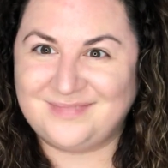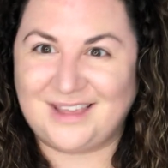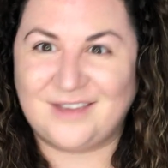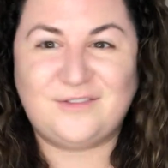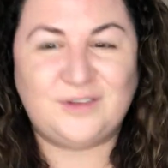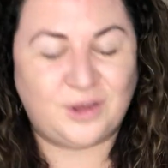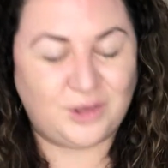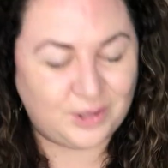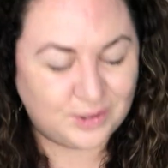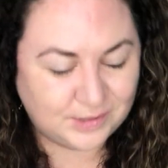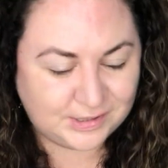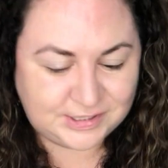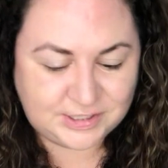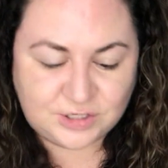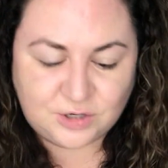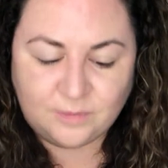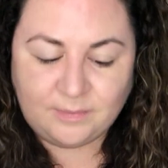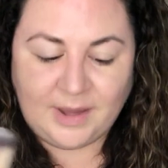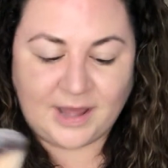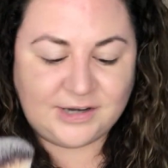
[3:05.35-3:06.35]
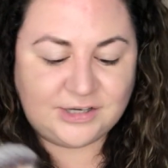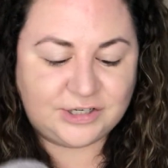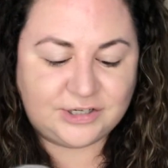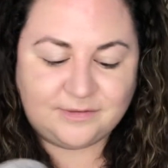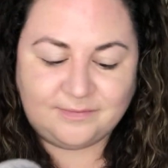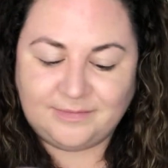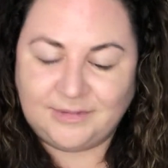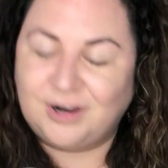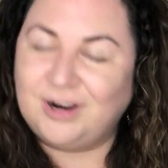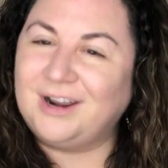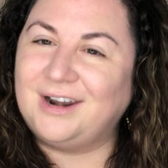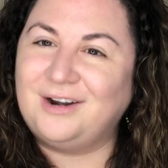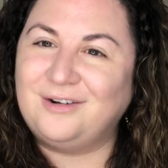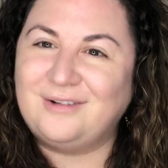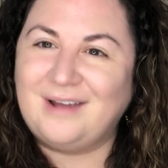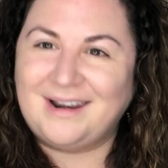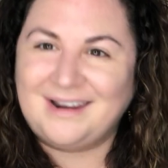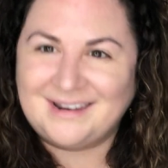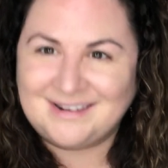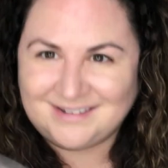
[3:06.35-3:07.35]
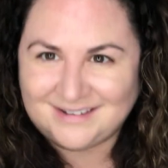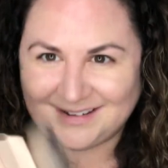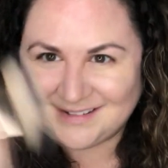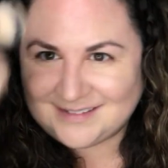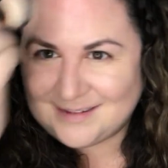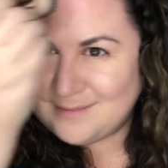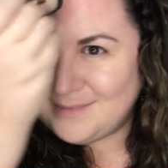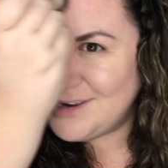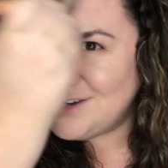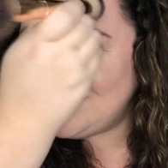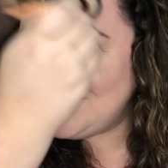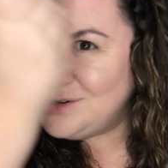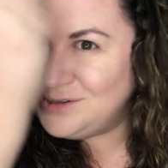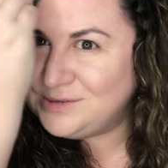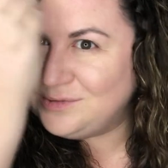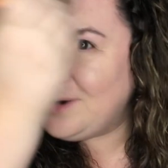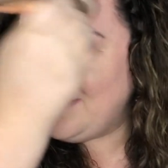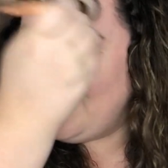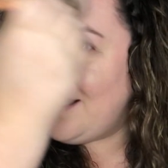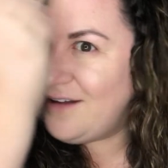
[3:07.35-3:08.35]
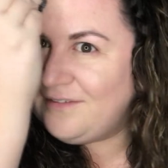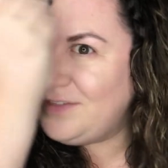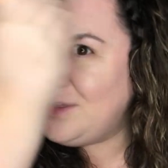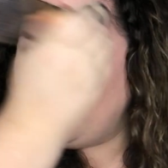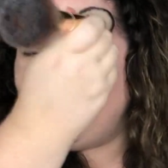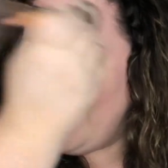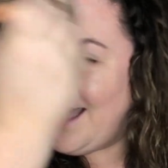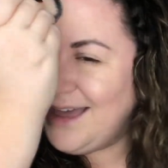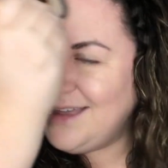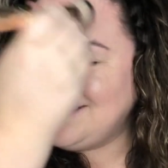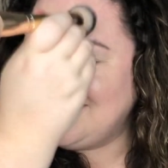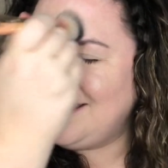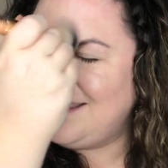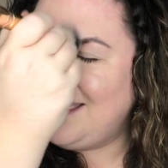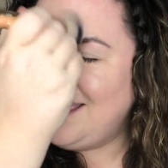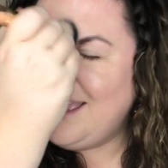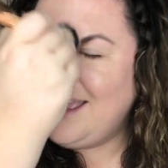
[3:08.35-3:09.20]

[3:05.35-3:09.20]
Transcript: If you use too much, you're going to run into some issues right off the bat.